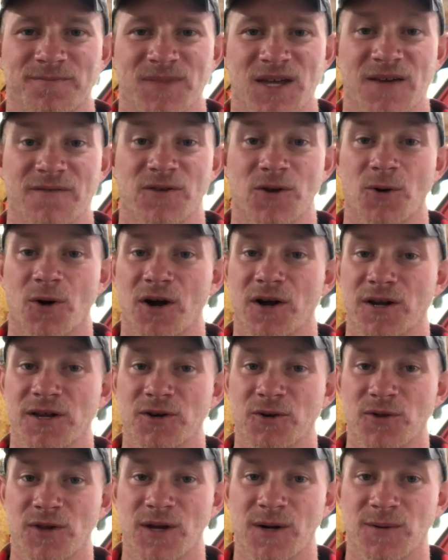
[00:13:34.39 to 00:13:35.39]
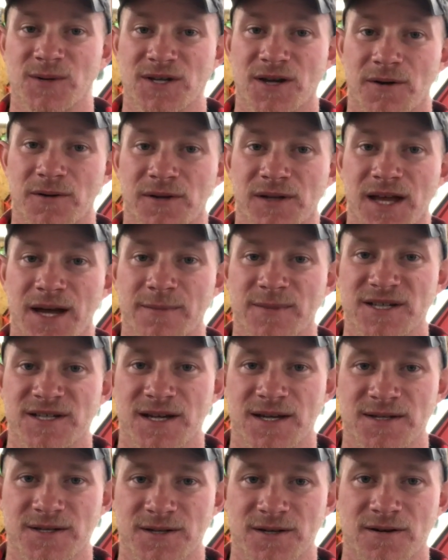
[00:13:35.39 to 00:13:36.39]
If you already knew that it was called a lambda
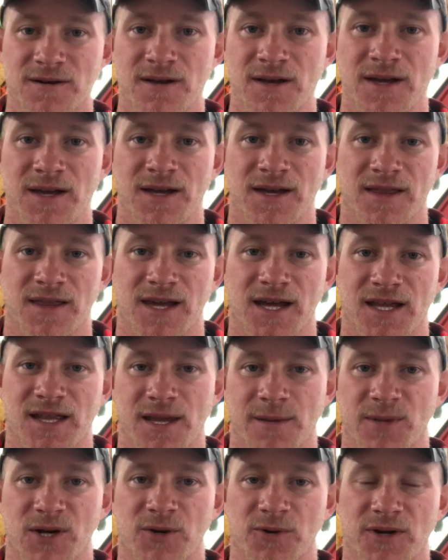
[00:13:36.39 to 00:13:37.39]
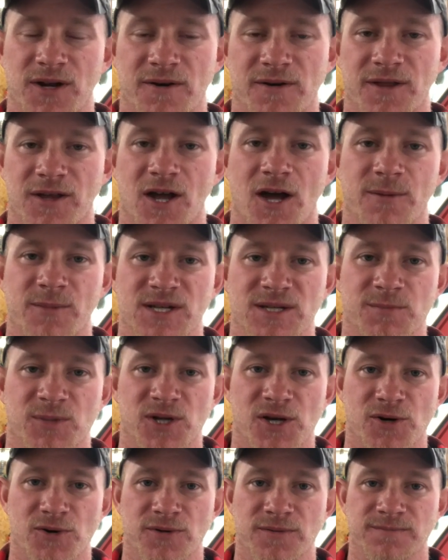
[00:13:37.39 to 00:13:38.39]
sensor, then let me know down in the comments
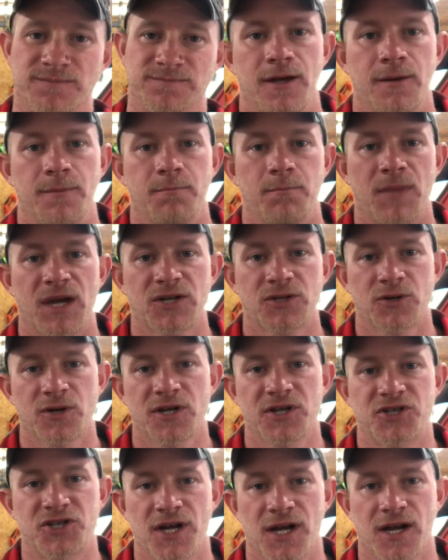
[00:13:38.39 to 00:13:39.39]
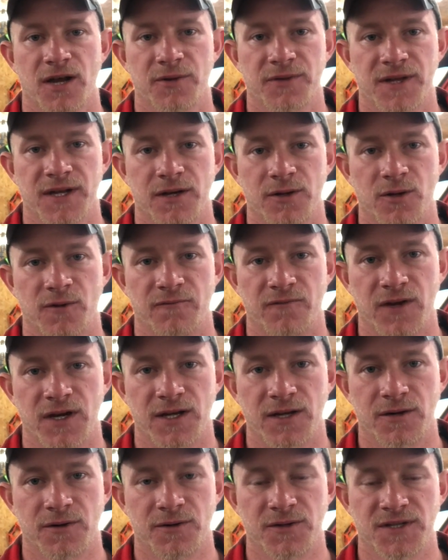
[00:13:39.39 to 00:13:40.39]
below. Make sure you check out the other
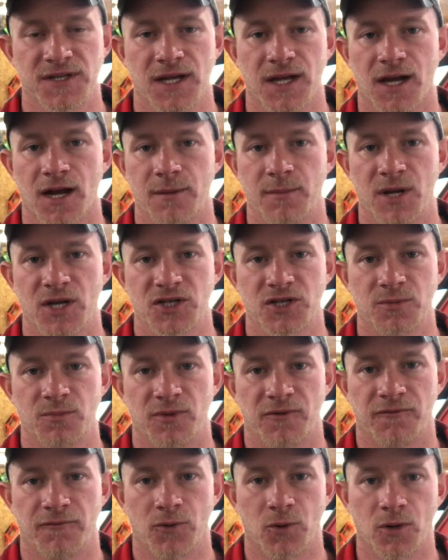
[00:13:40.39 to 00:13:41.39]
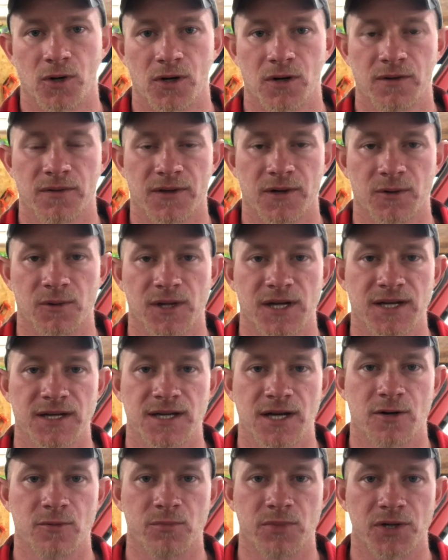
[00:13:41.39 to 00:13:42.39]
videos like I mentioned before. They're linked
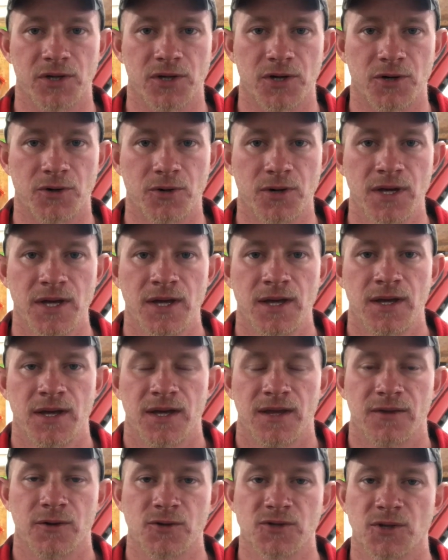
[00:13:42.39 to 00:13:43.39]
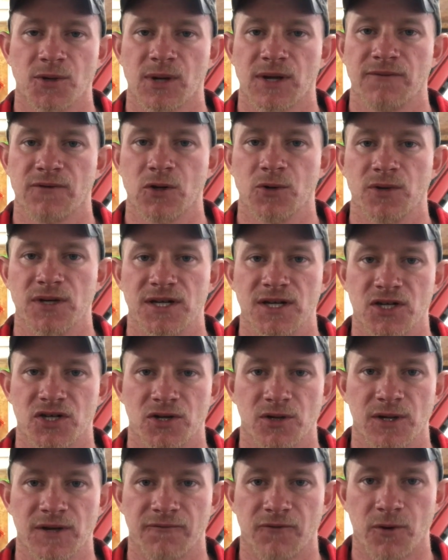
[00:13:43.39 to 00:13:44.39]
down below. Those will give you
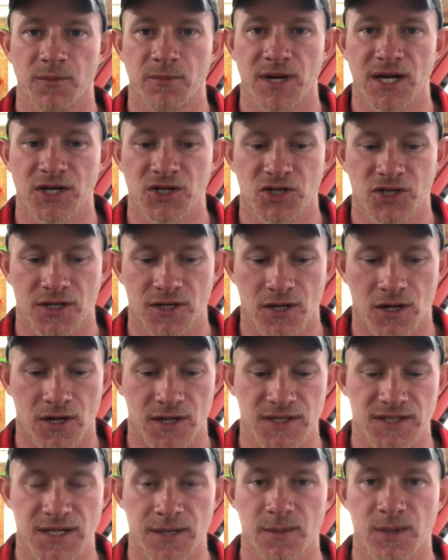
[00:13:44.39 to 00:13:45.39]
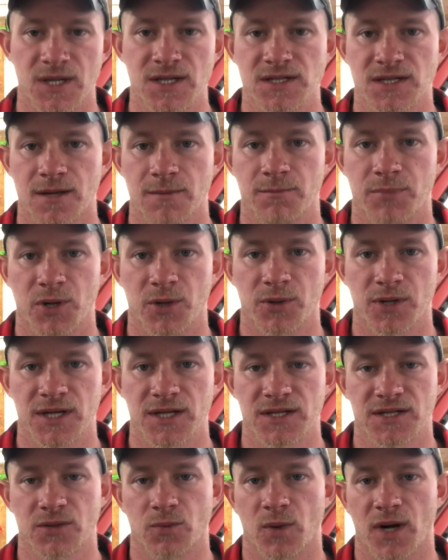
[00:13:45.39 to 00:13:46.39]
additional information on some of these
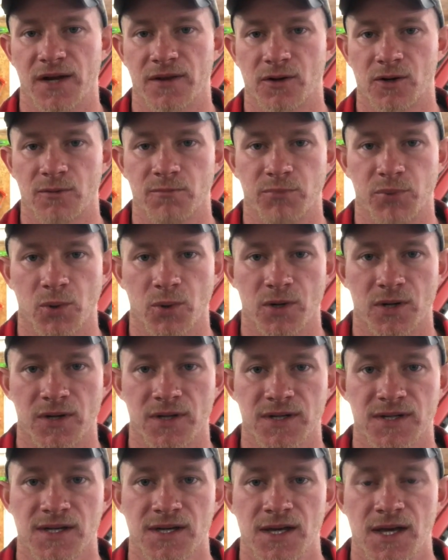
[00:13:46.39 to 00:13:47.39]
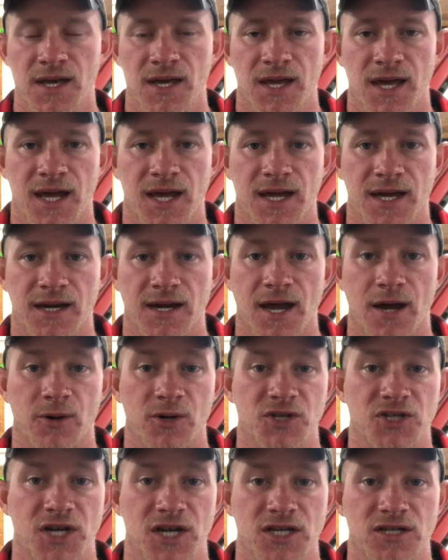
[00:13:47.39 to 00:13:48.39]
components, why they're important, and how
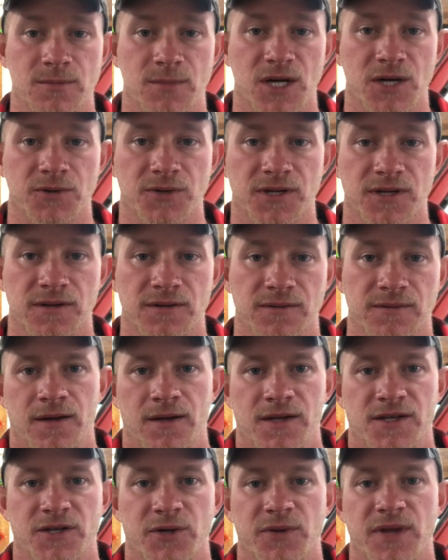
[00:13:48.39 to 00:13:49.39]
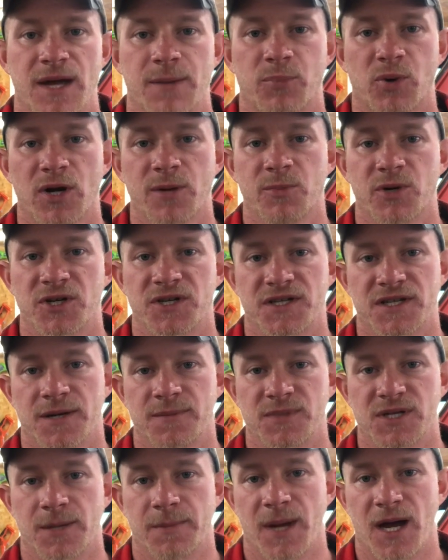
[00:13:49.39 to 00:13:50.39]
to change them out. So that pretty much
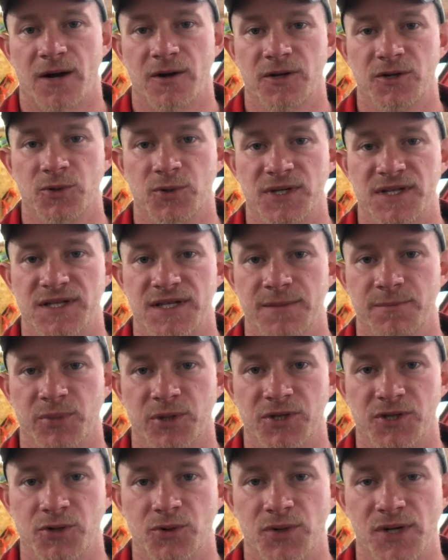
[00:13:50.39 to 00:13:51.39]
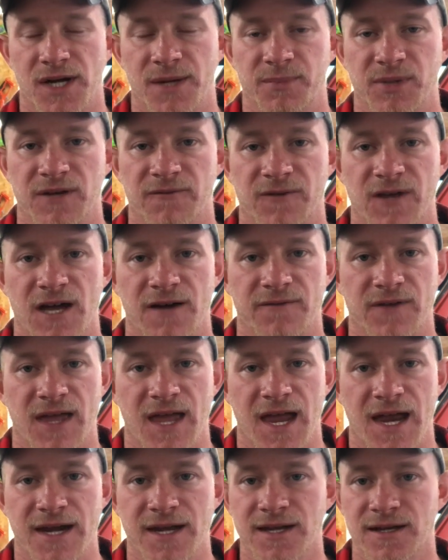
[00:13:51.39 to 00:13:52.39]
sums up how to do a simple tune-up. If you have
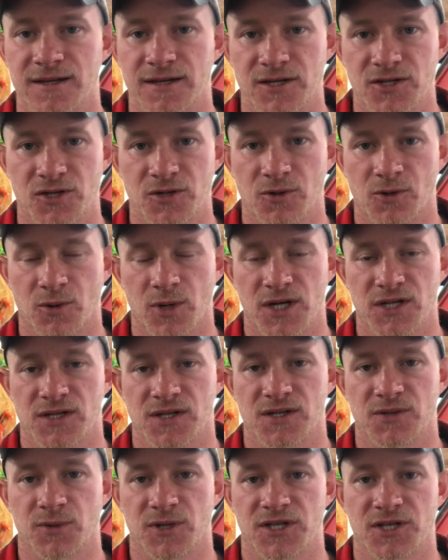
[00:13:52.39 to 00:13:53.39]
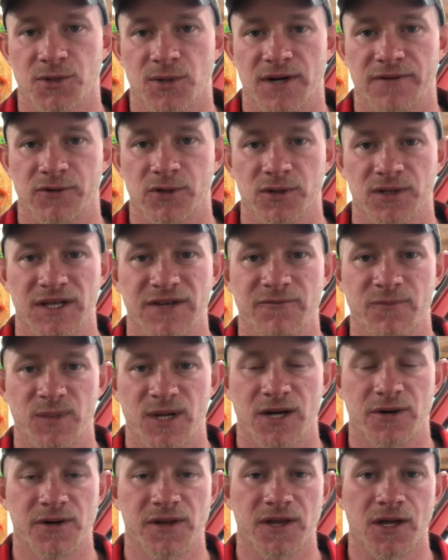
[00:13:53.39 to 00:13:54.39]
any additional questions whatsoever, leave them
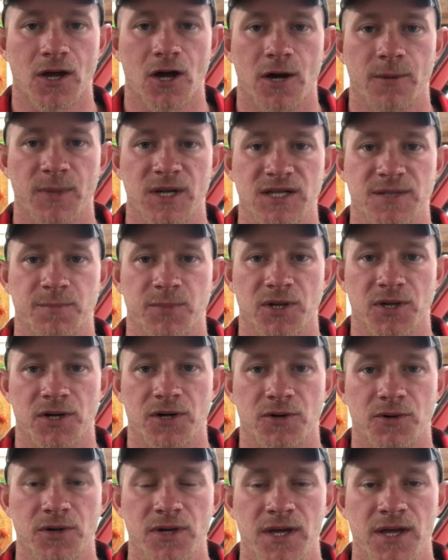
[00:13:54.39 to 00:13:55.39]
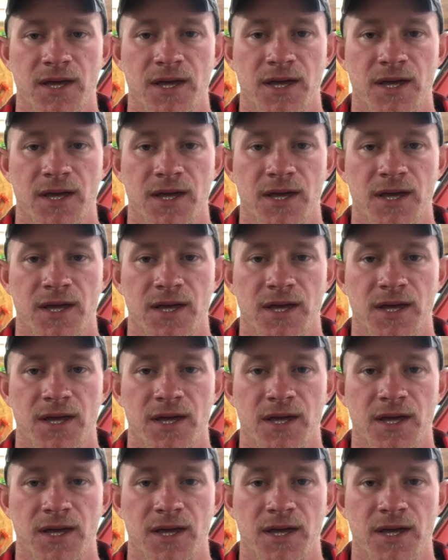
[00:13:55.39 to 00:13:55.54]
down in the comments below.